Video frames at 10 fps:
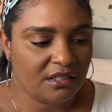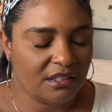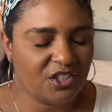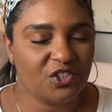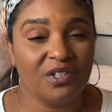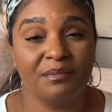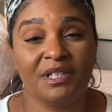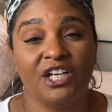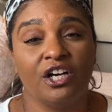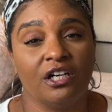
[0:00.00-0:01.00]

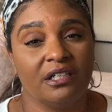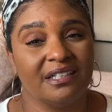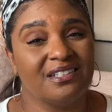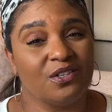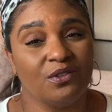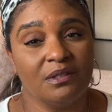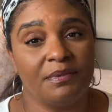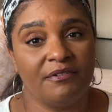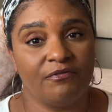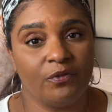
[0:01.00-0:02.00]
extremely hurt. It's only
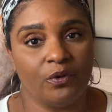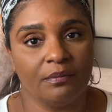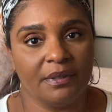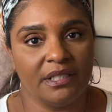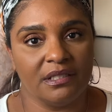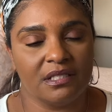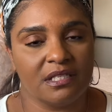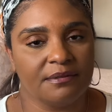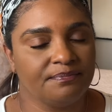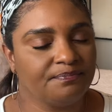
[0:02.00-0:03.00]
been 4 months.